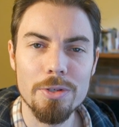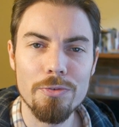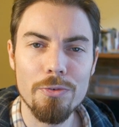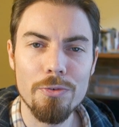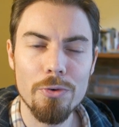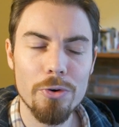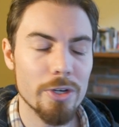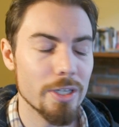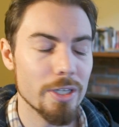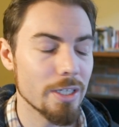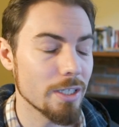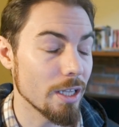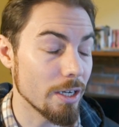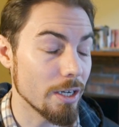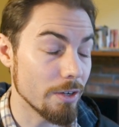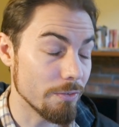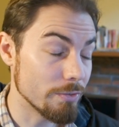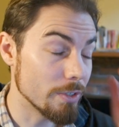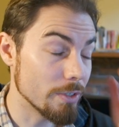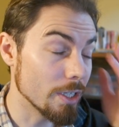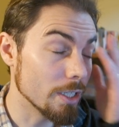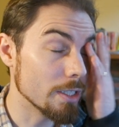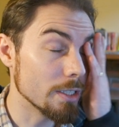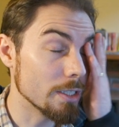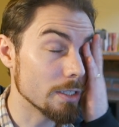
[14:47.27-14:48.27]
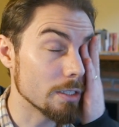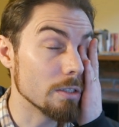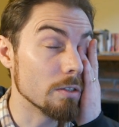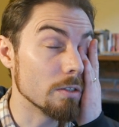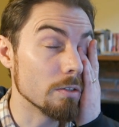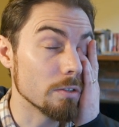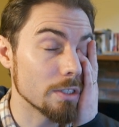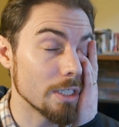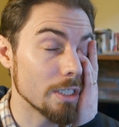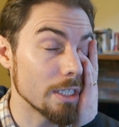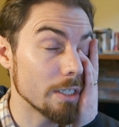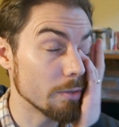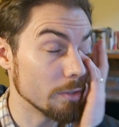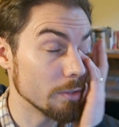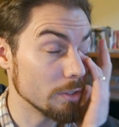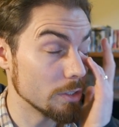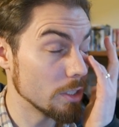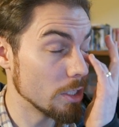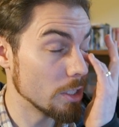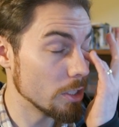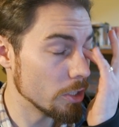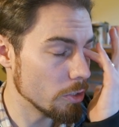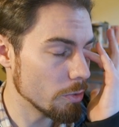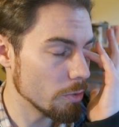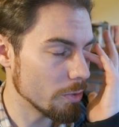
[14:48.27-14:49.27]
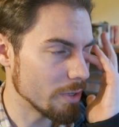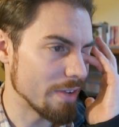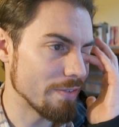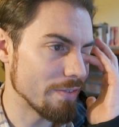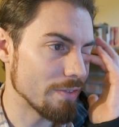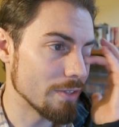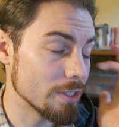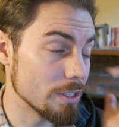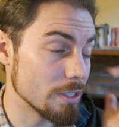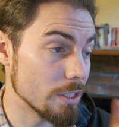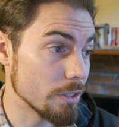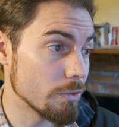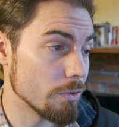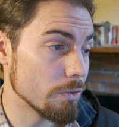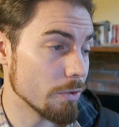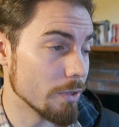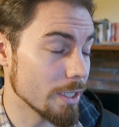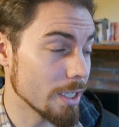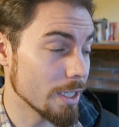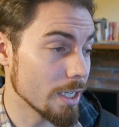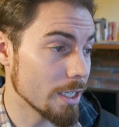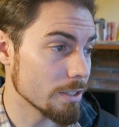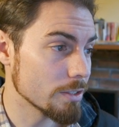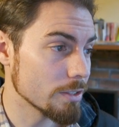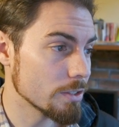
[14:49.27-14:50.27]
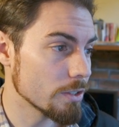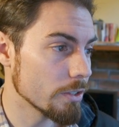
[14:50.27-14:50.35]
you've already kind of done this little sequence, and you don't want to have to sit through it again.